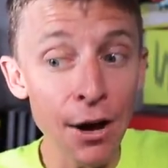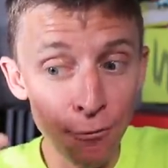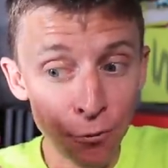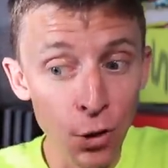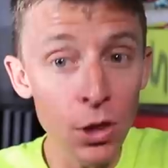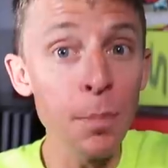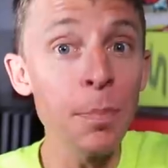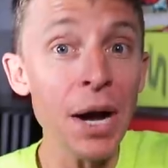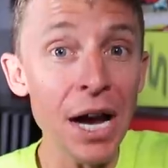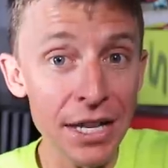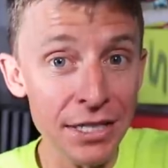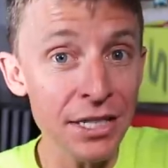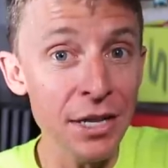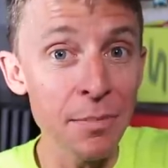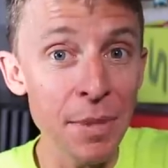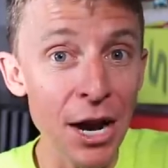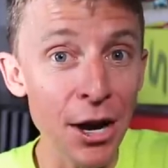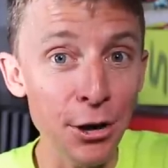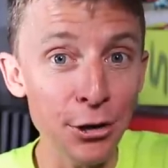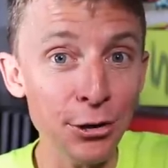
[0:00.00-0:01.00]
for the
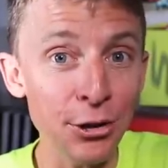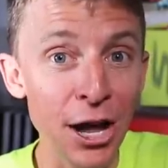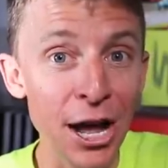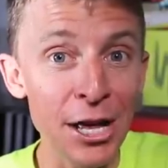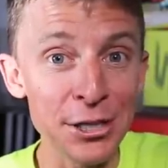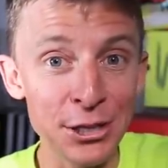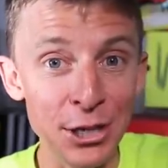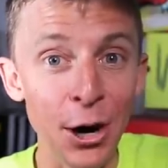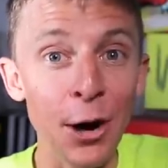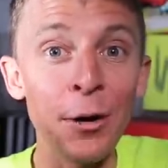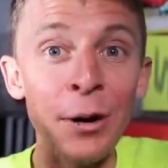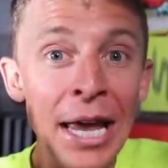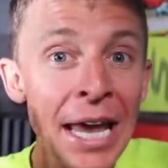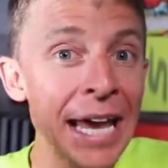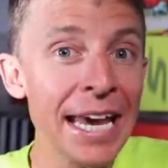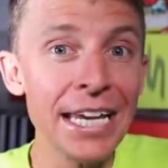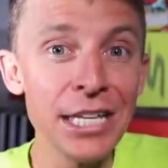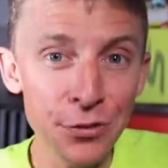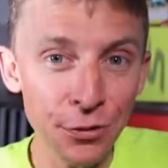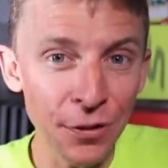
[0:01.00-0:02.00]
Boston Marathon, so
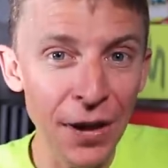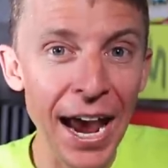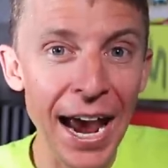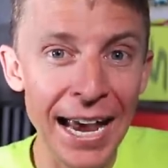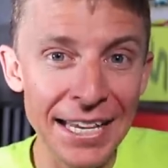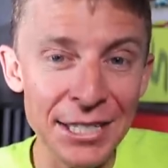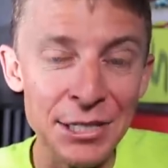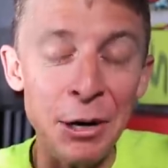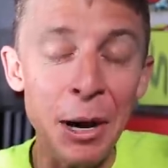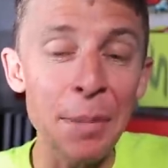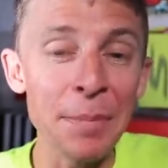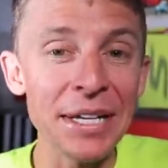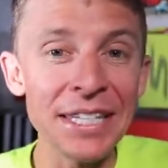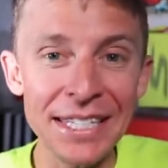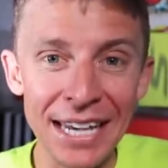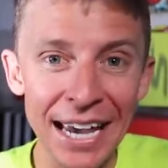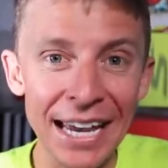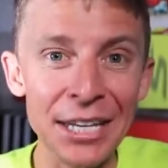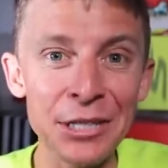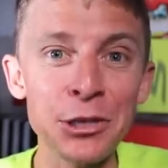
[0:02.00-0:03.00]
he's fast, so I'm
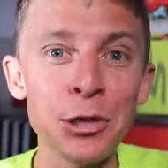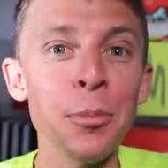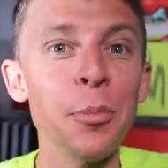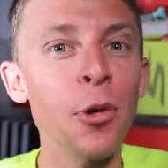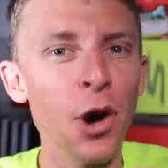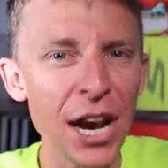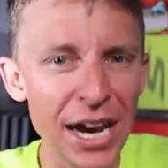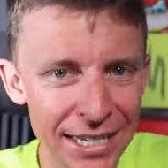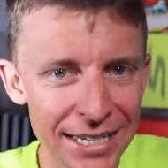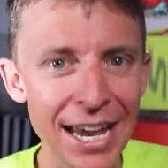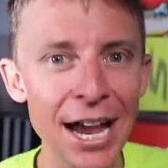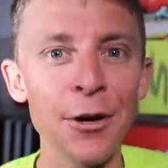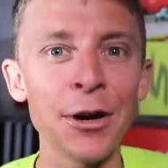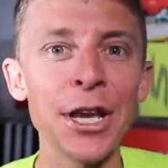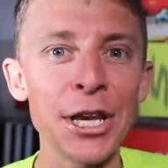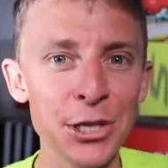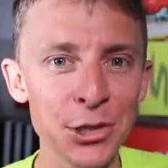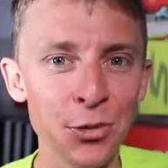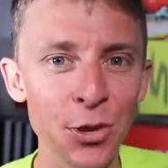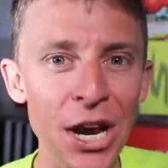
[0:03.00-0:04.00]
excited to break down
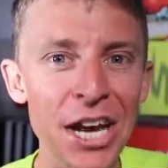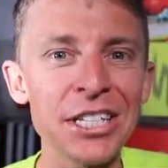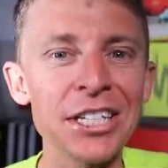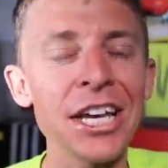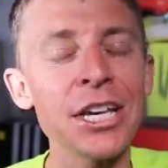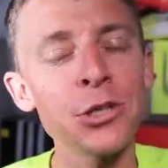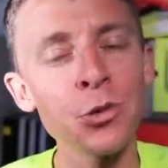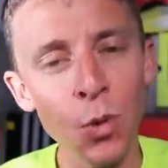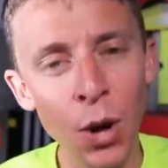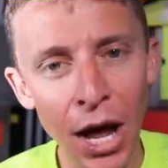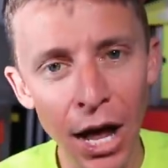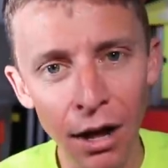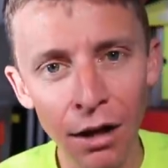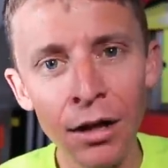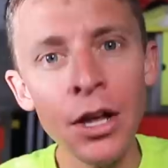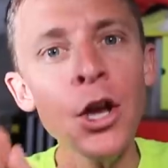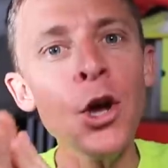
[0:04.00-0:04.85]
his race as well